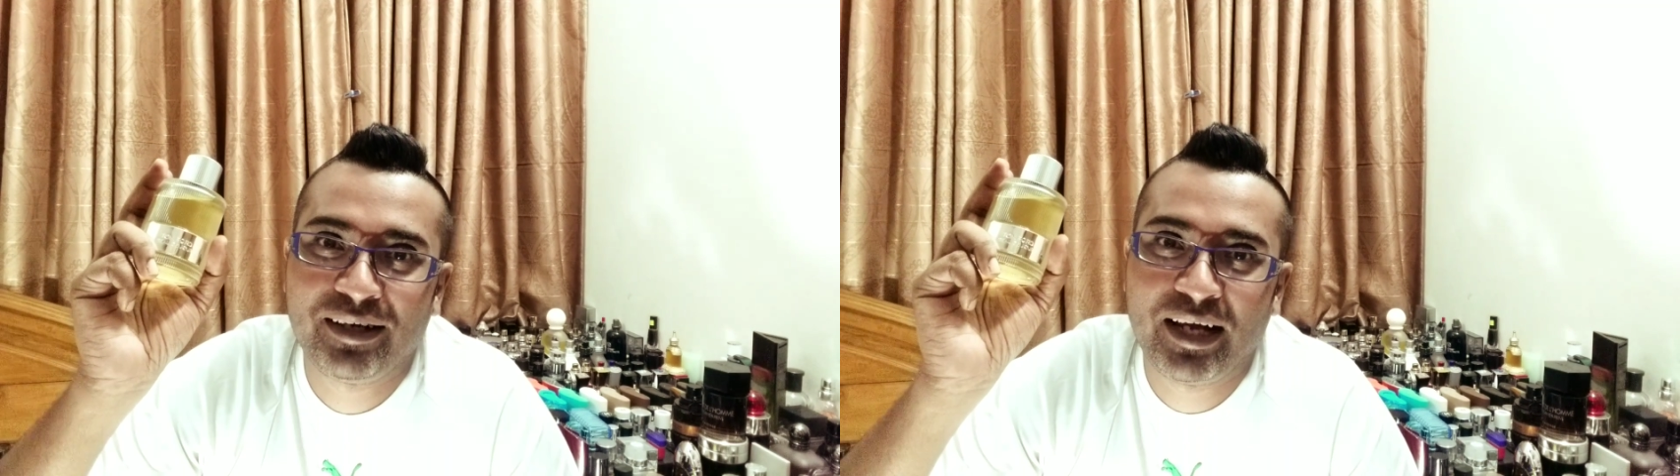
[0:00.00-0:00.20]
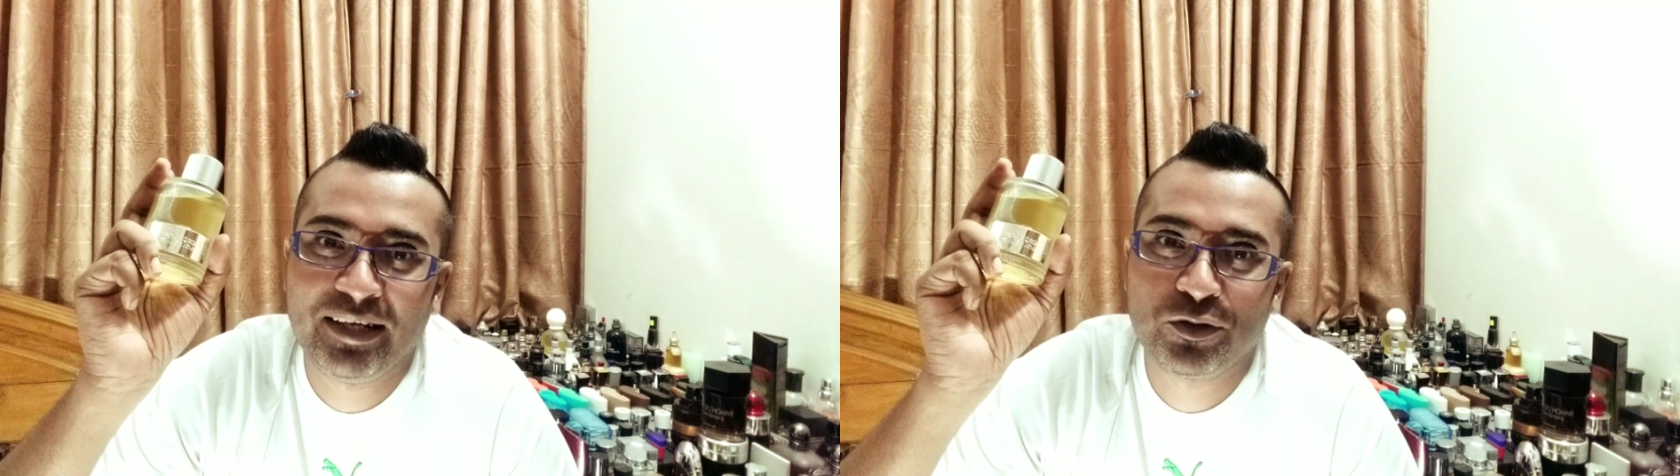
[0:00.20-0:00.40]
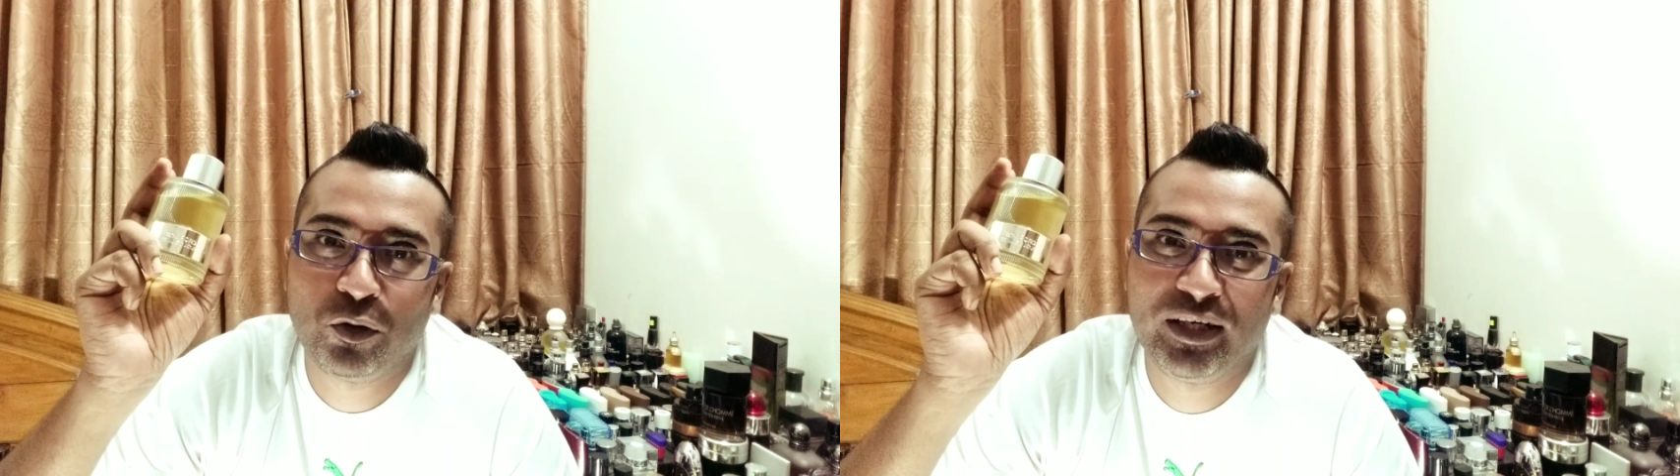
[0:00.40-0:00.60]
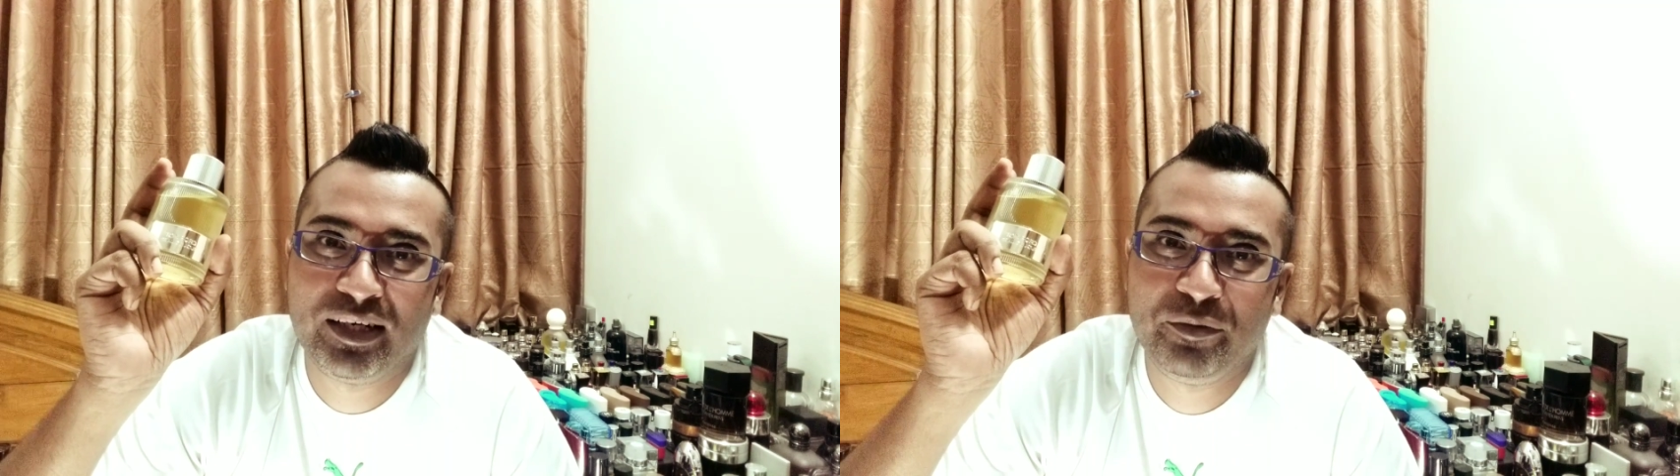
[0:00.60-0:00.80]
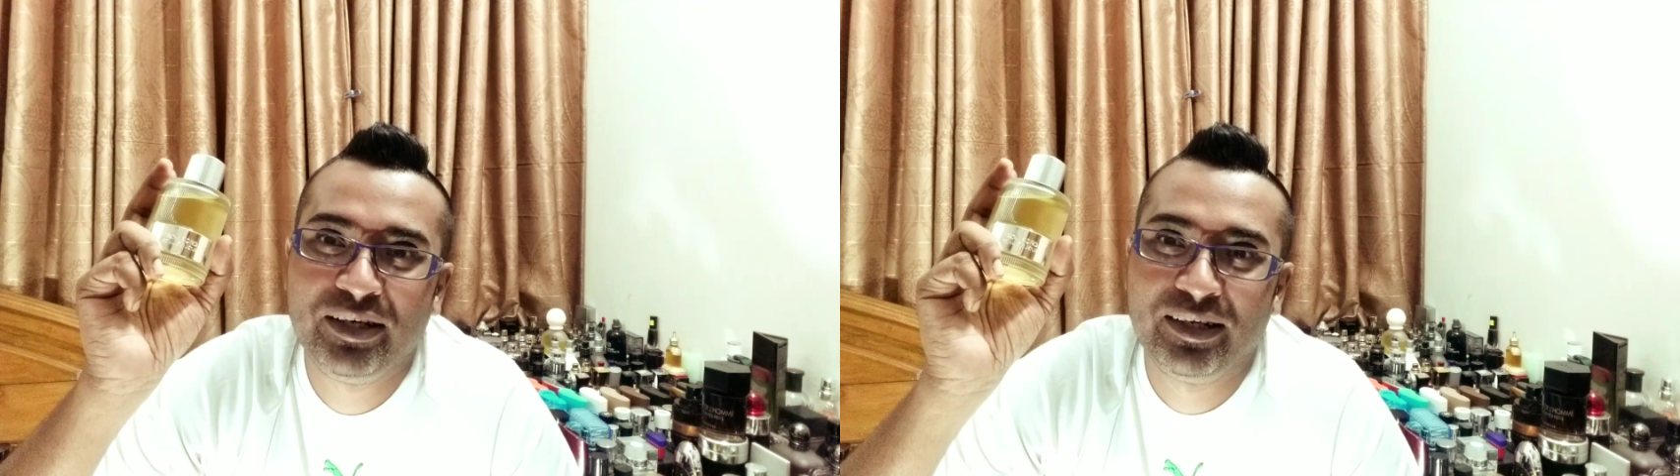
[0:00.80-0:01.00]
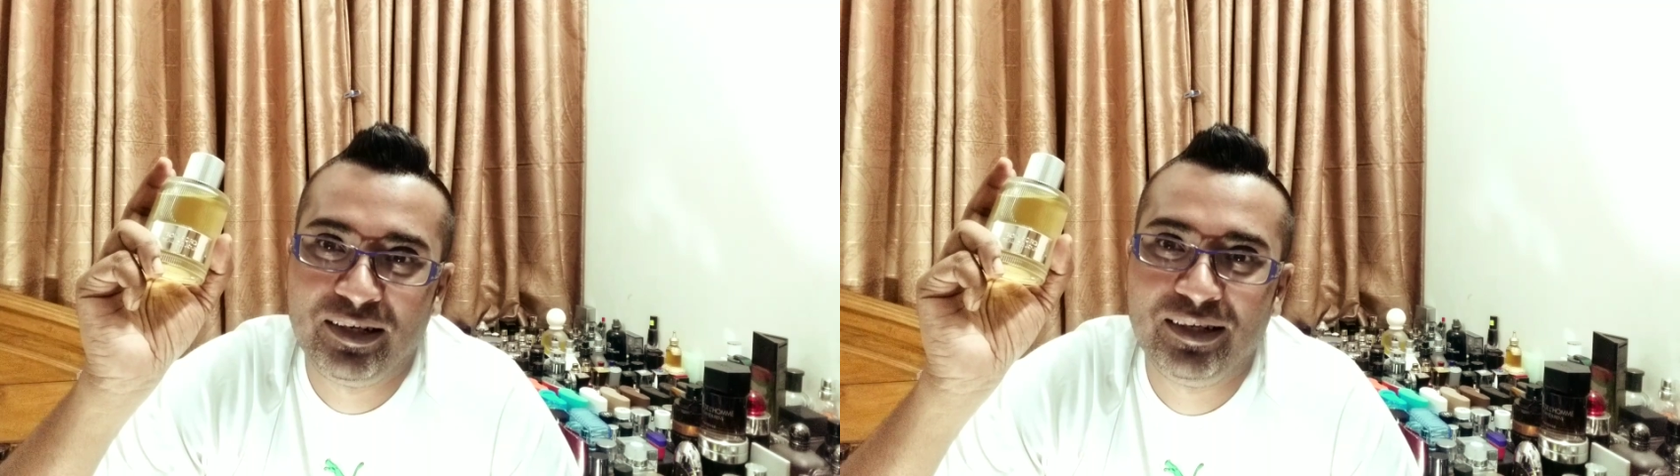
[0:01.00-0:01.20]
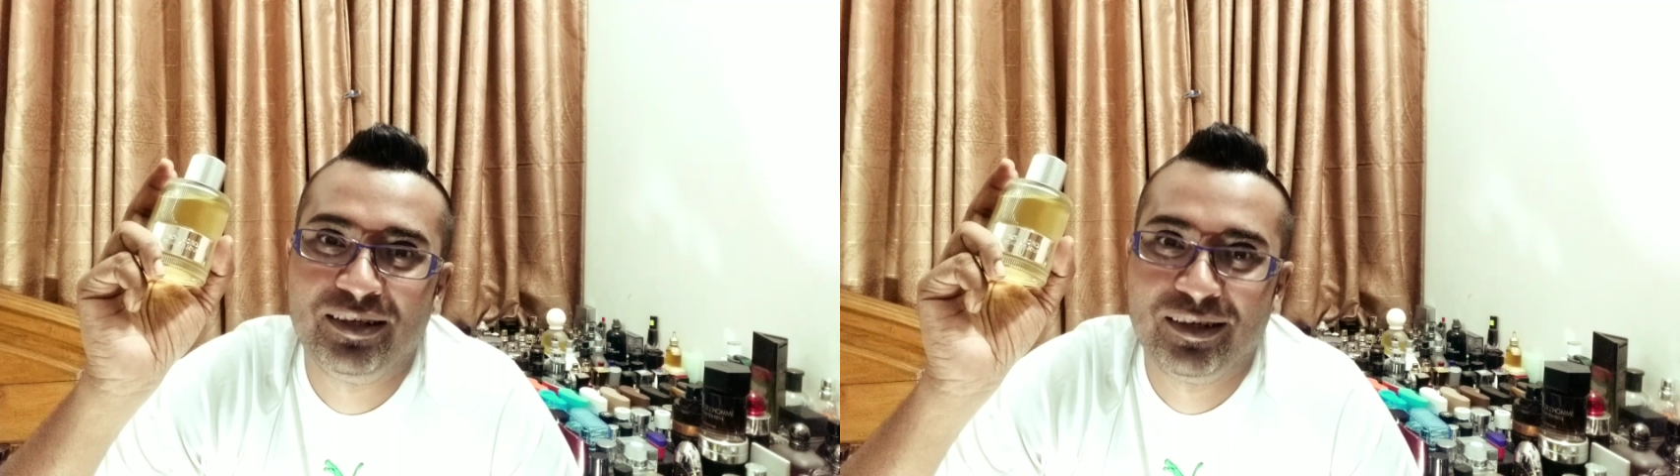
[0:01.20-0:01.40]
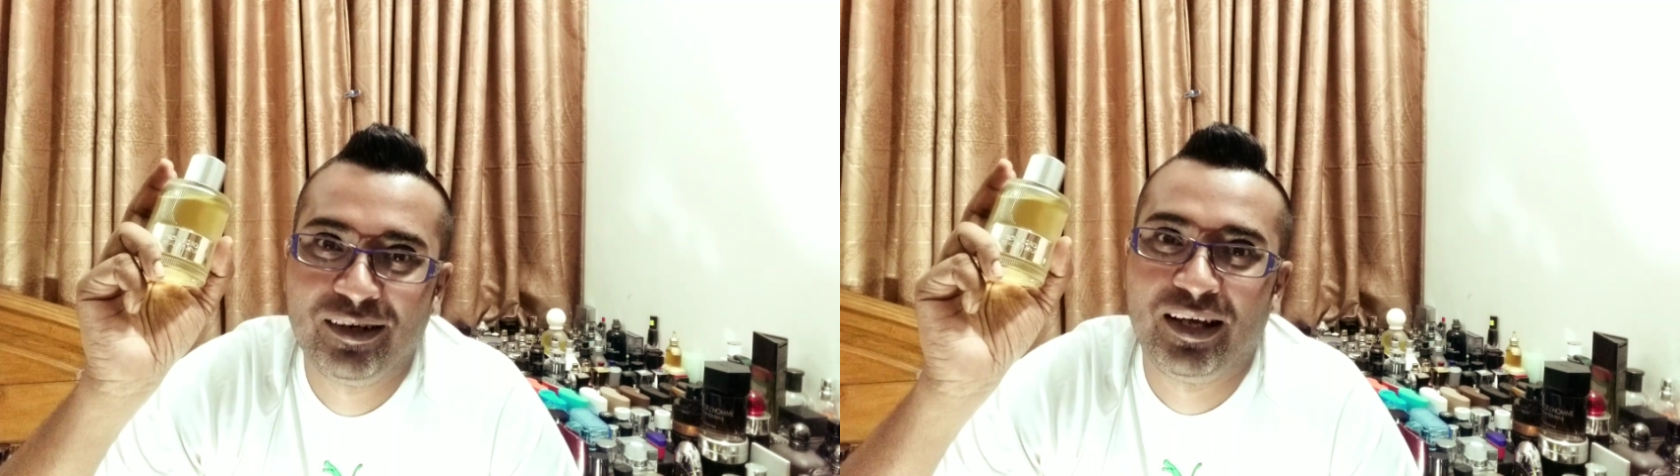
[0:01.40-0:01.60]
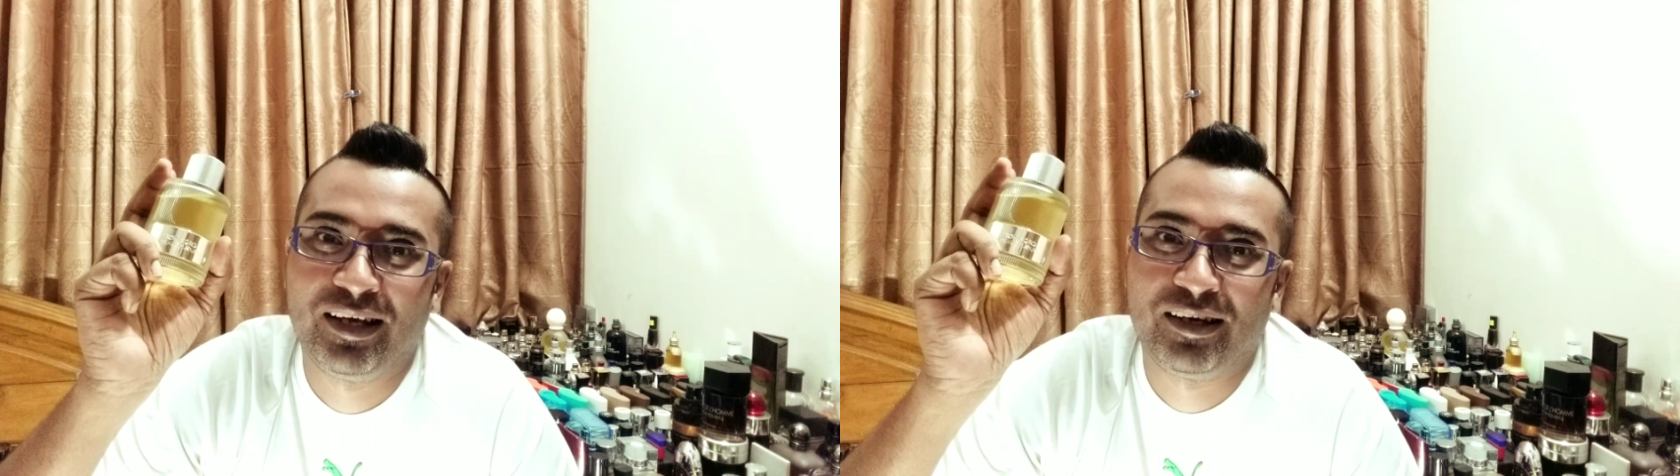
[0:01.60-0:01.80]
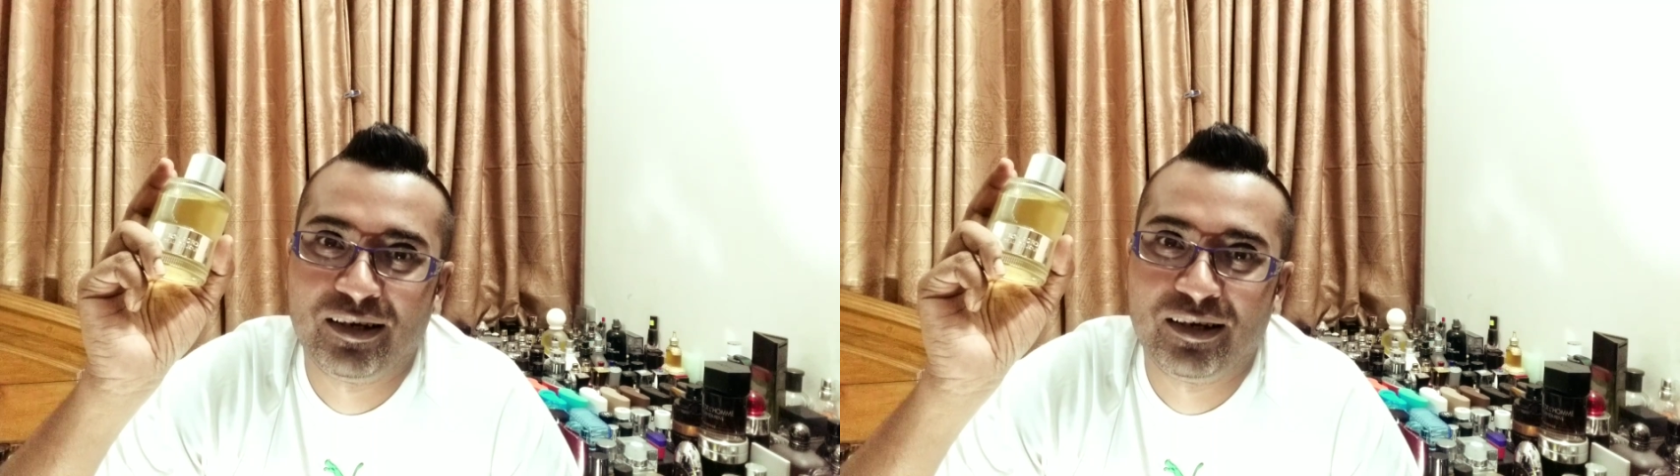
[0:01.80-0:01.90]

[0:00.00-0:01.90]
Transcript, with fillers: and he sold it immediately like